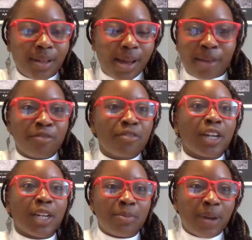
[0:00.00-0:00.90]
I'm
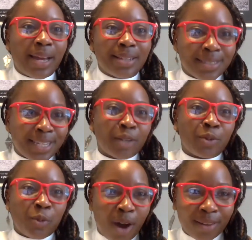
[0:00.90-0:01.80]
very biased as I can
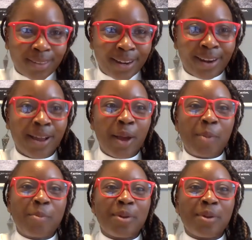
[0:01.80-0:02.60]
walk there. Right.